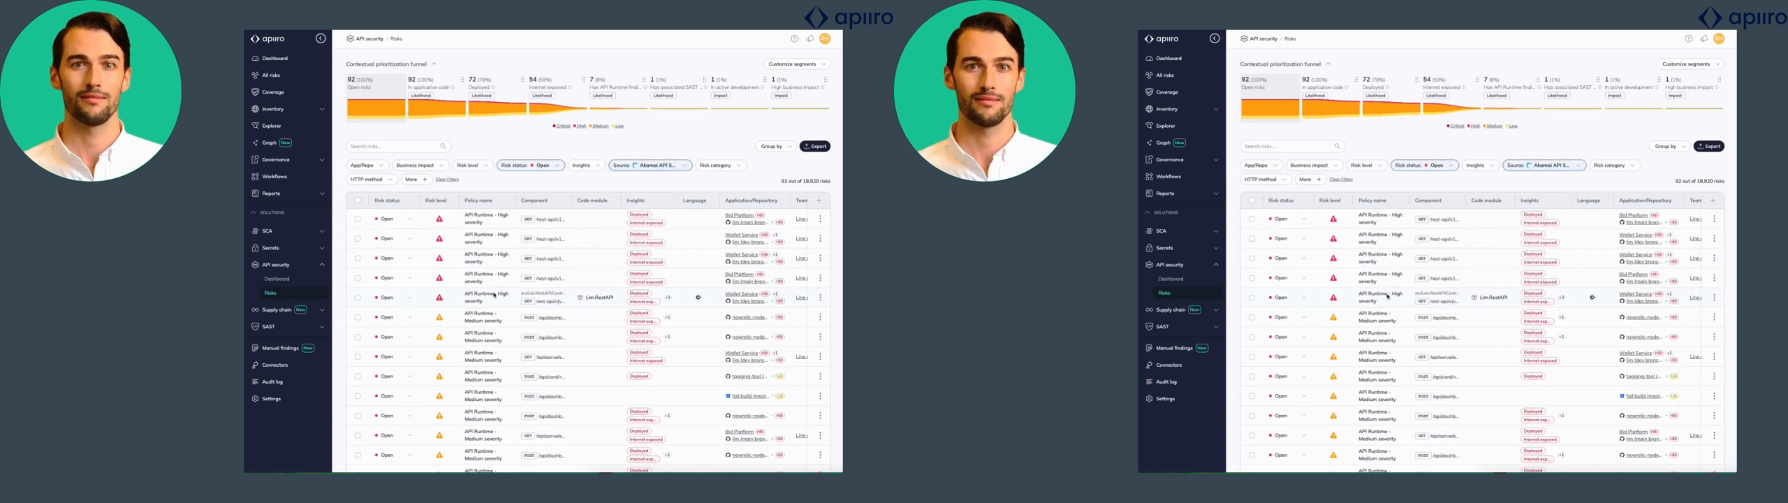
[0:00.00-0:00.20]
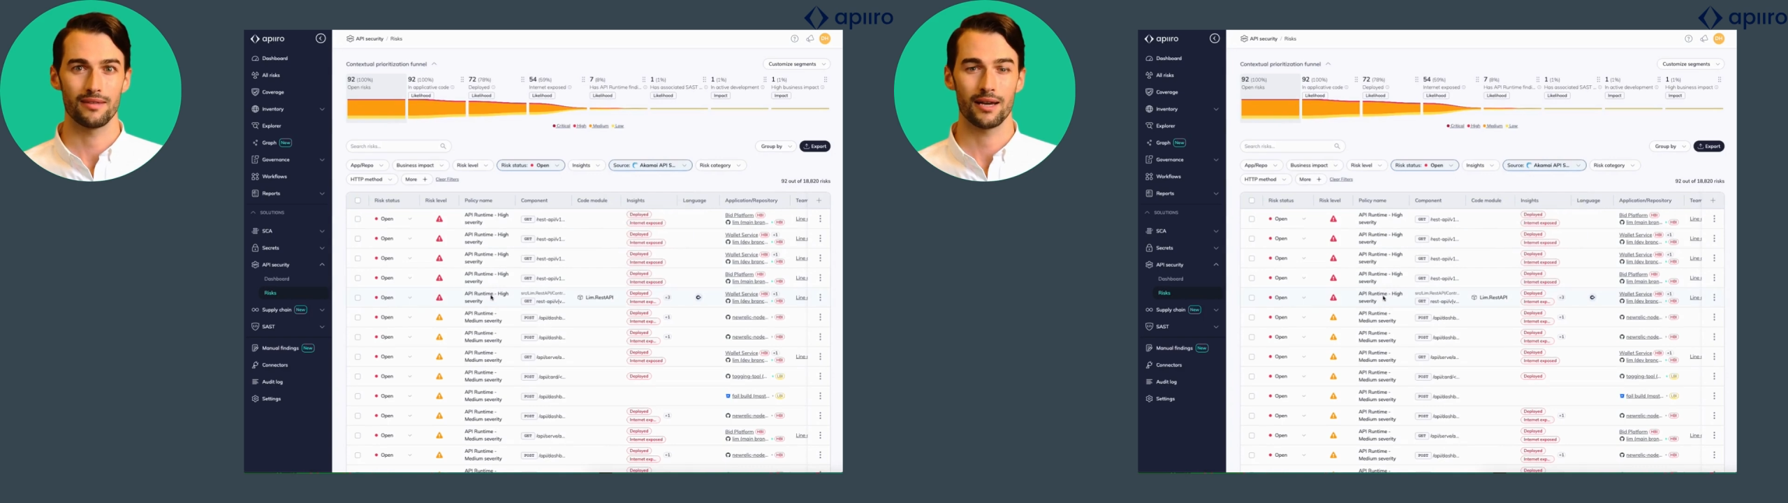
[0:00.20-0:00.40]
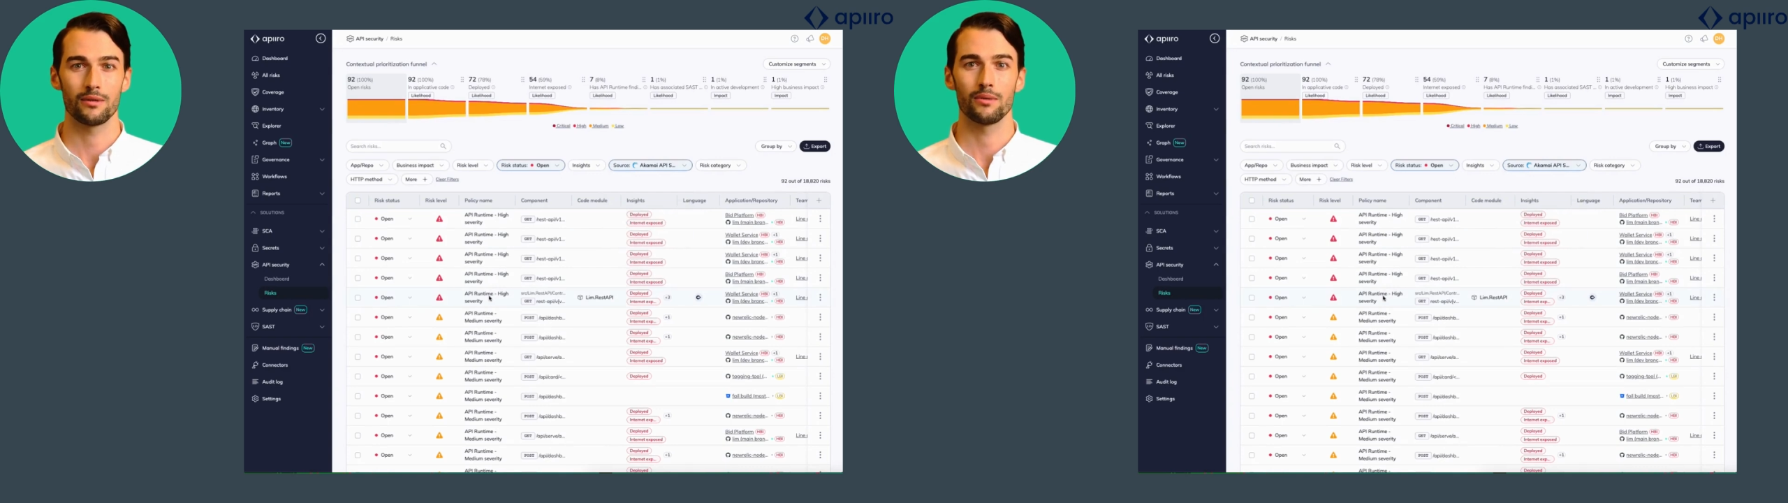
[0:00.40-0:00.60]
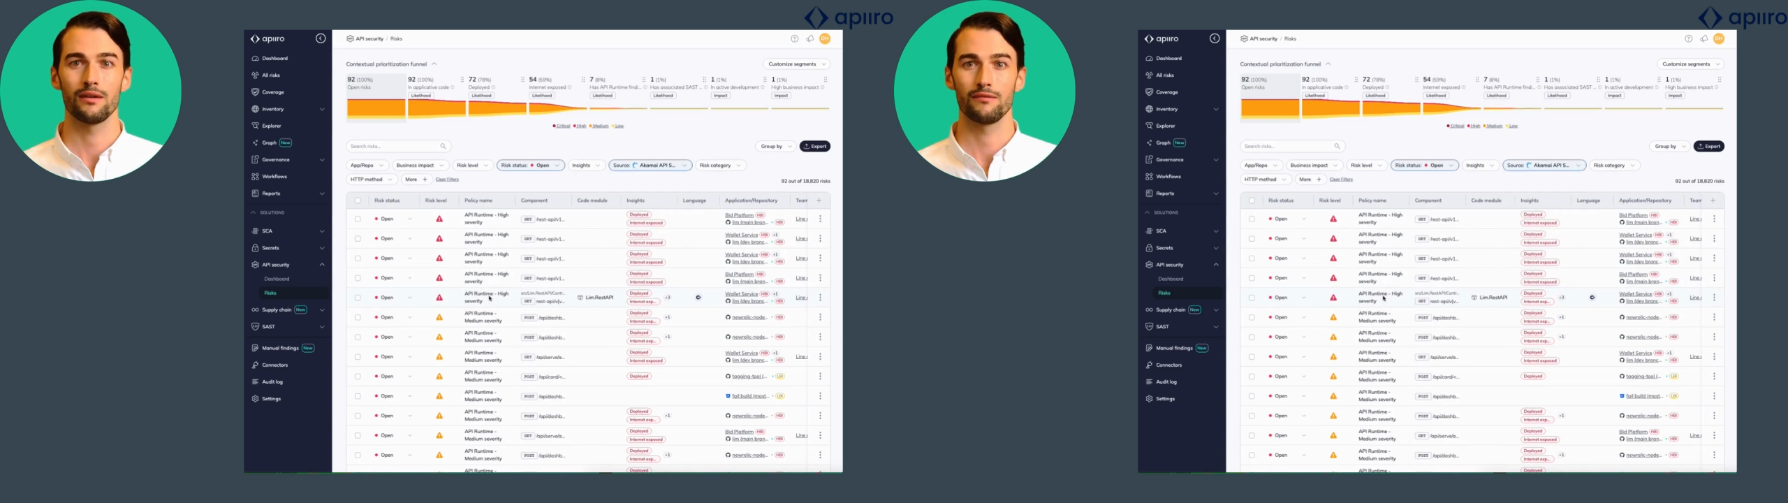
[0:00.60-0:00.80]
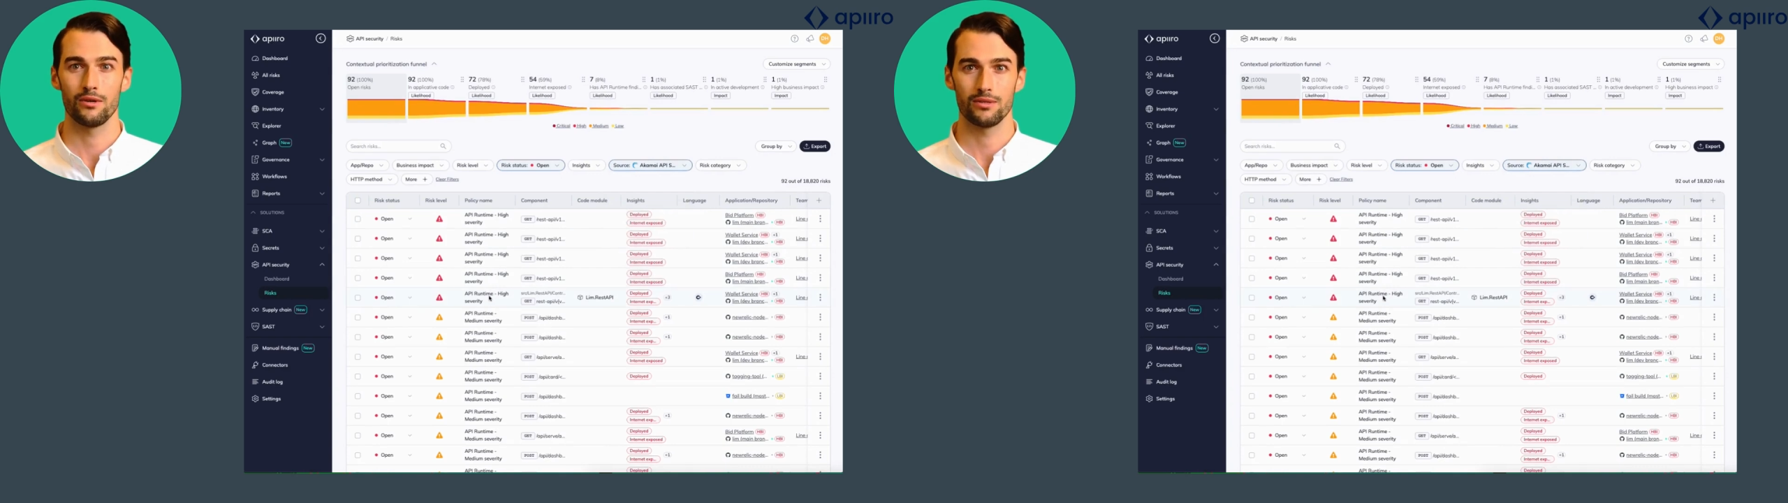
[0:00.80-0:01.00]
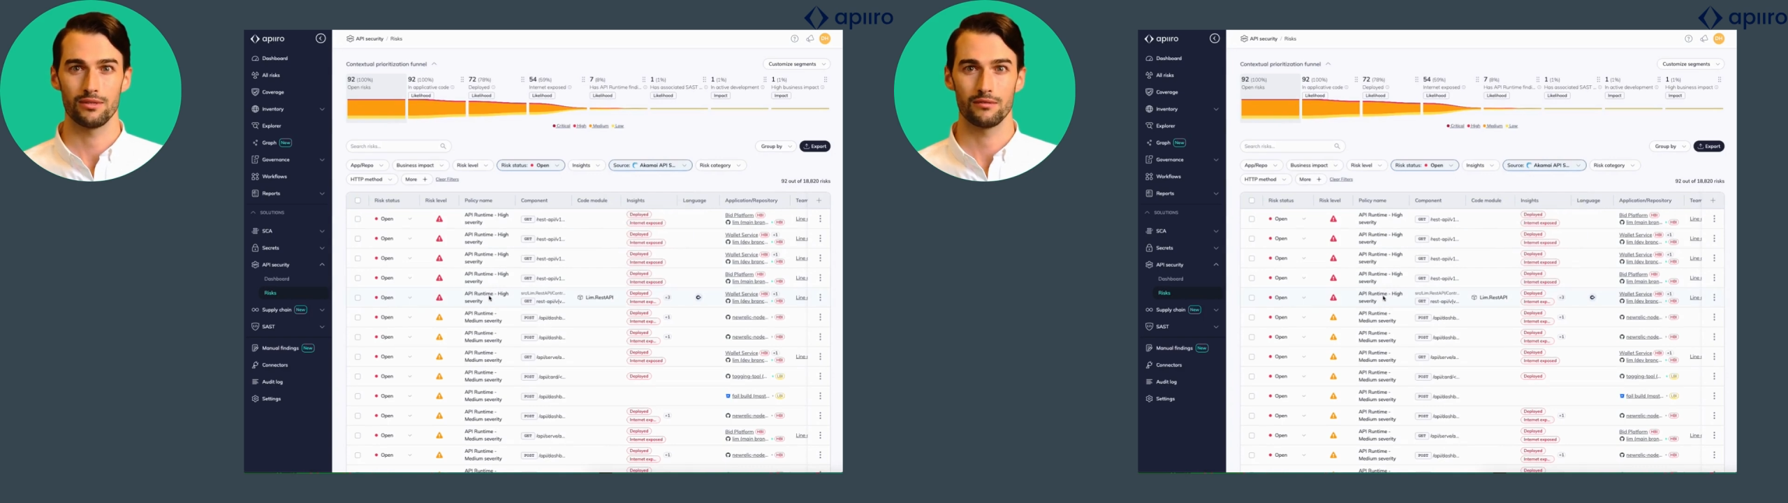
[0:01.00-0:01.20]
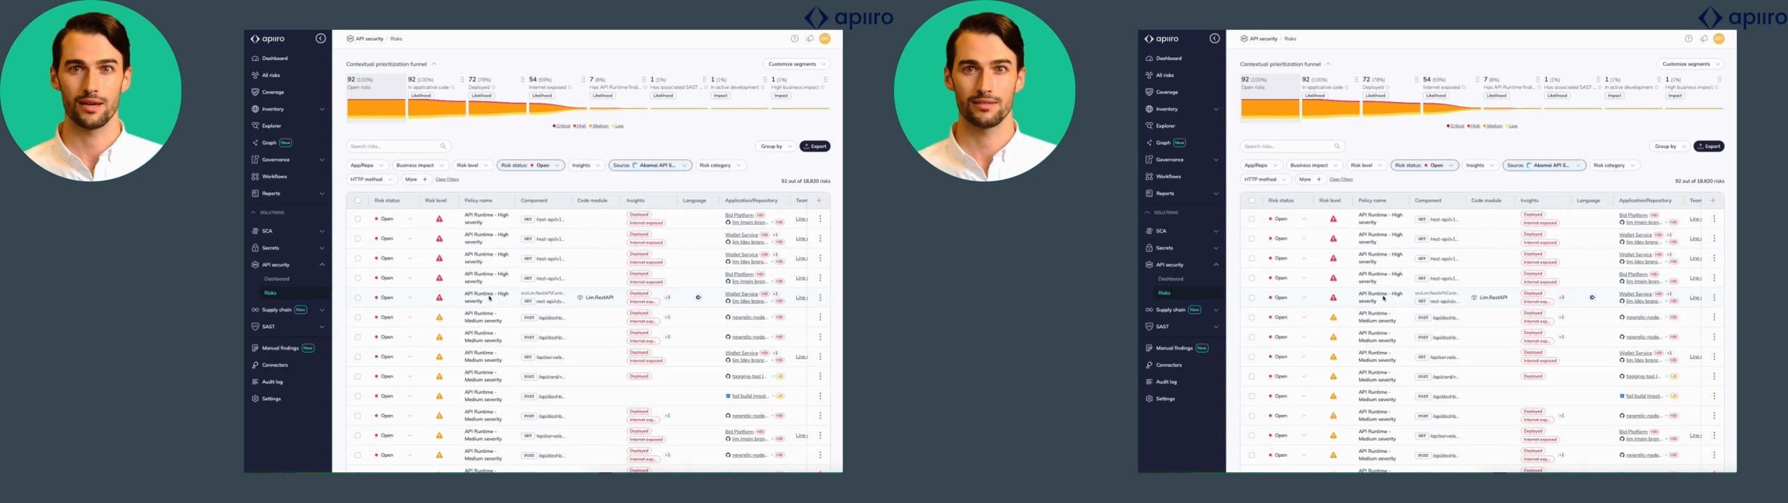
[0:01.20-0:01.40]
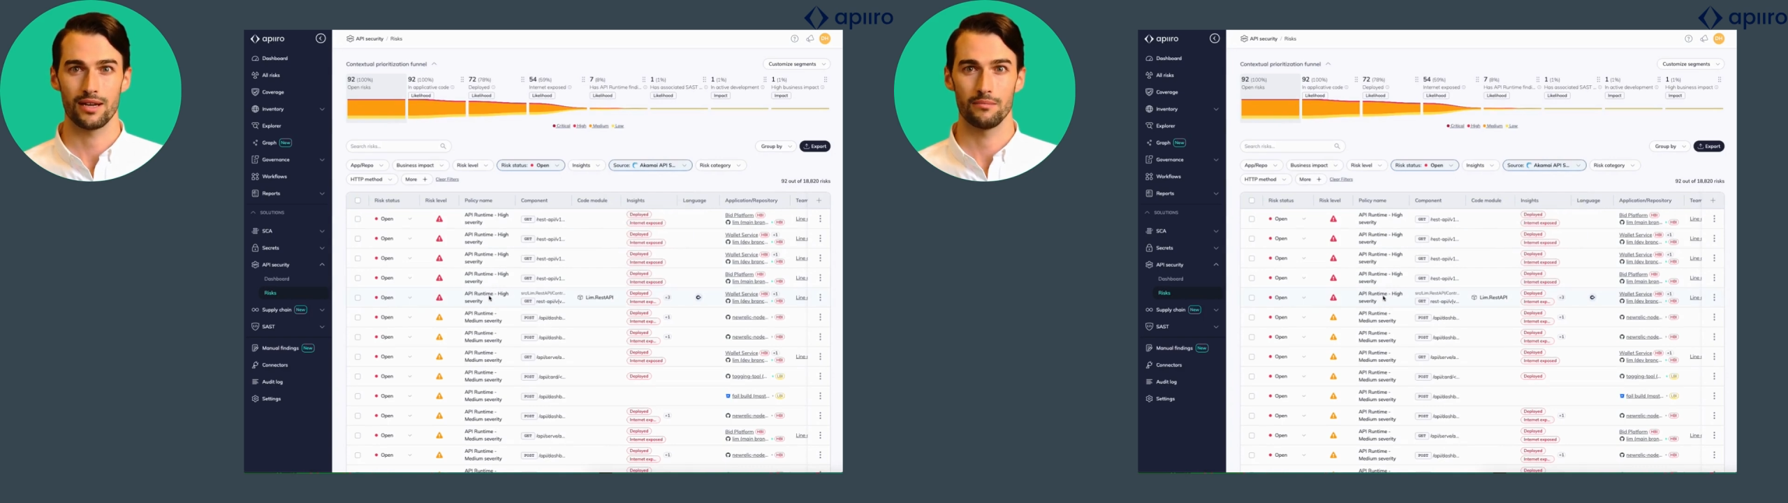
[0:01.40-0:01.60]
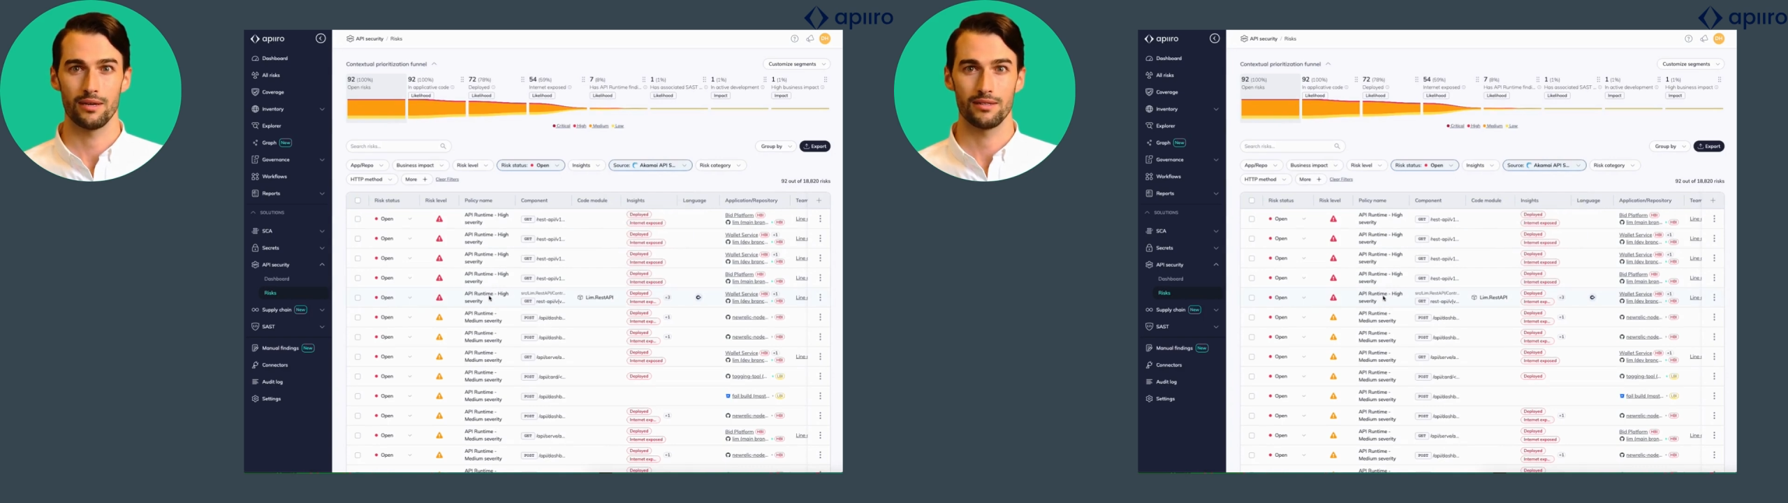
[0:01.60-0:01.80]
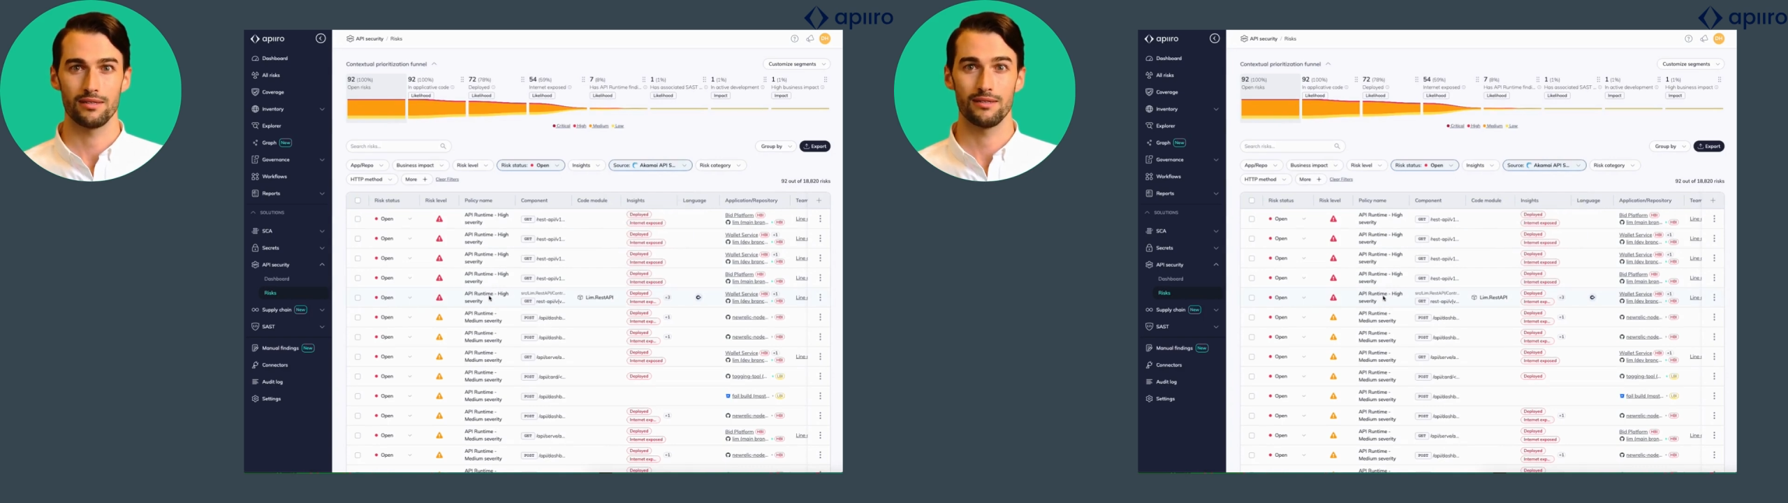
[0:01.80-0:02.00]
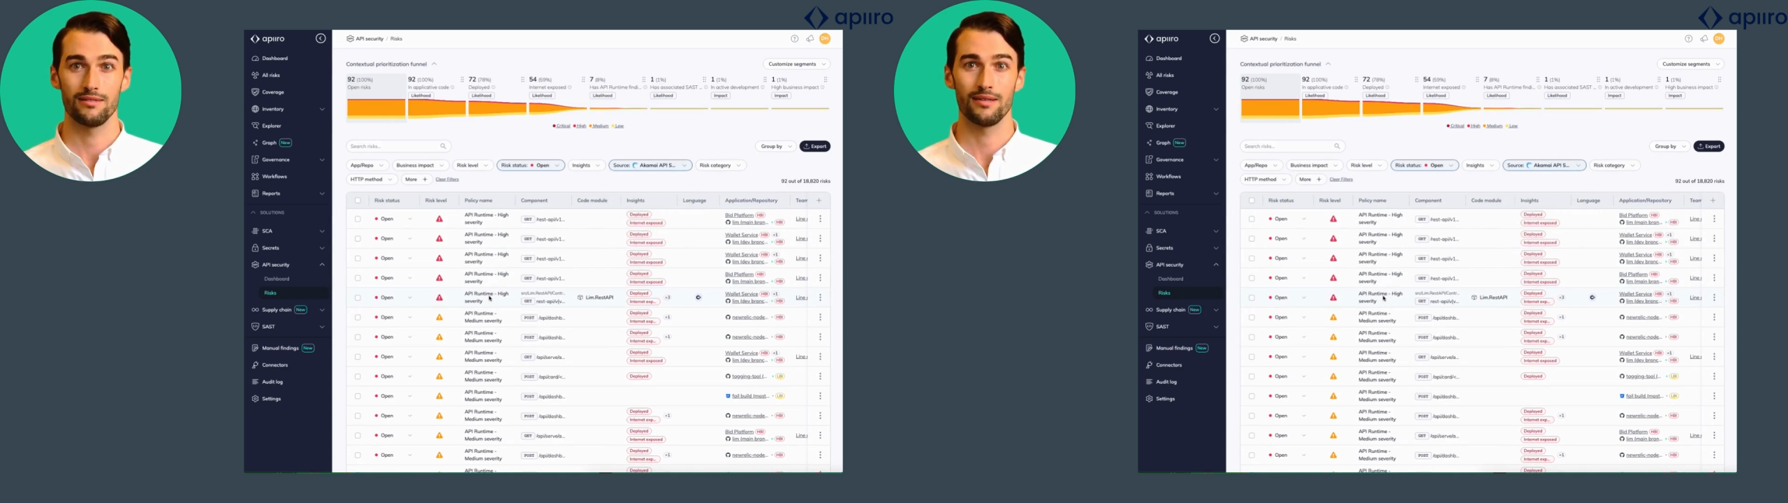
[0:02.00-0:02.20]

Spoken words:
Now that we have filtered to runtime risks,